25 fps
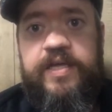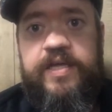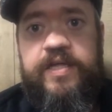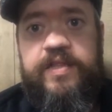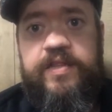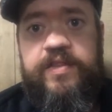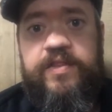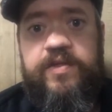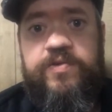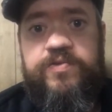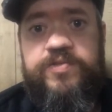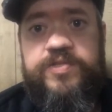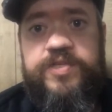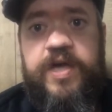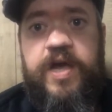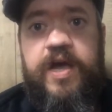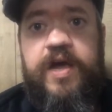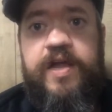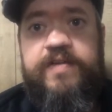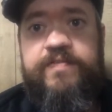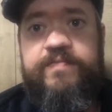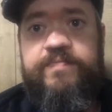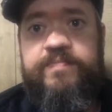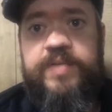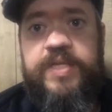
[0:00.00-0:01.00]
those
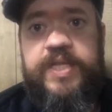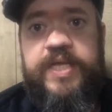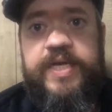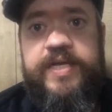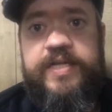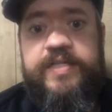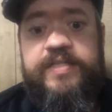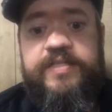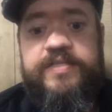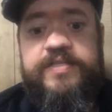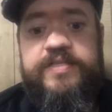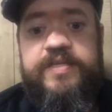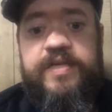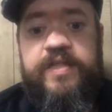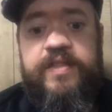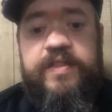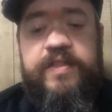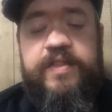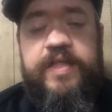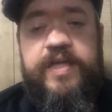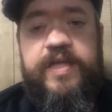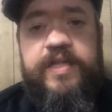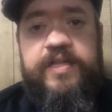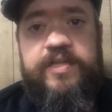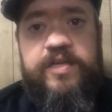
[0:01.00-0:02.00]
kind of blends,
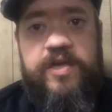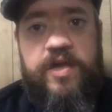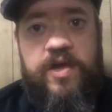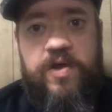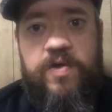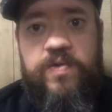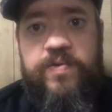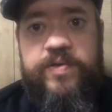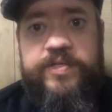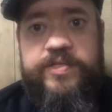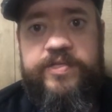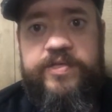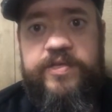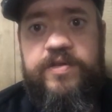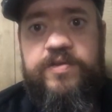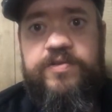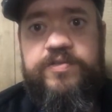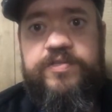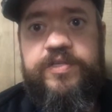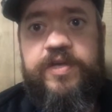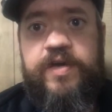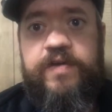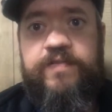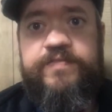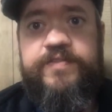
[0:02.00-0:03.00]
then you owe it to
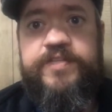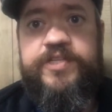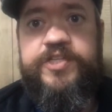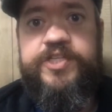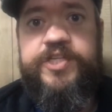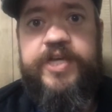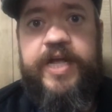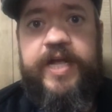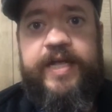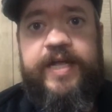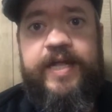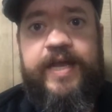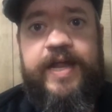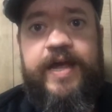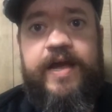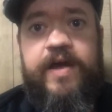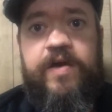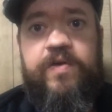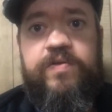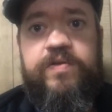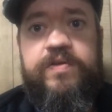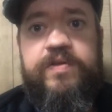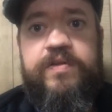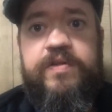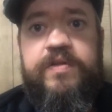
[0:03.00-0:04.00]
yourself to check it
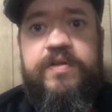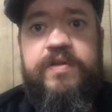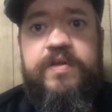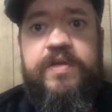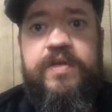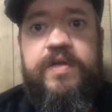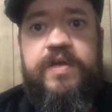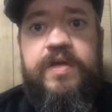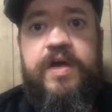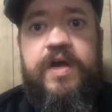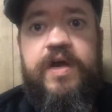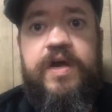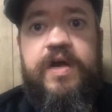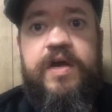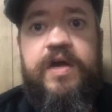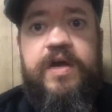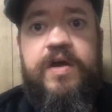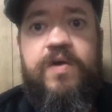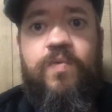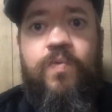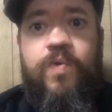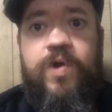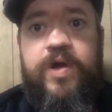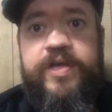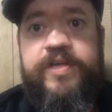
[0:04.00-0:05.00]
out
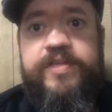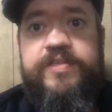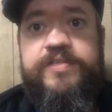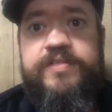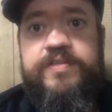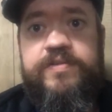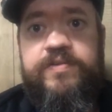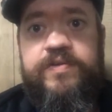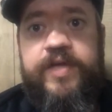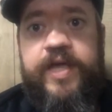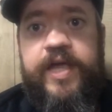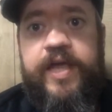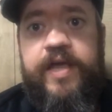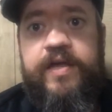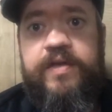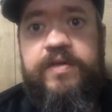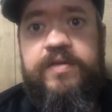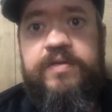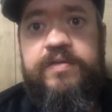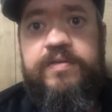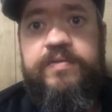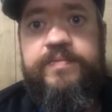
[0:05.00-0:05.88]
while you still can.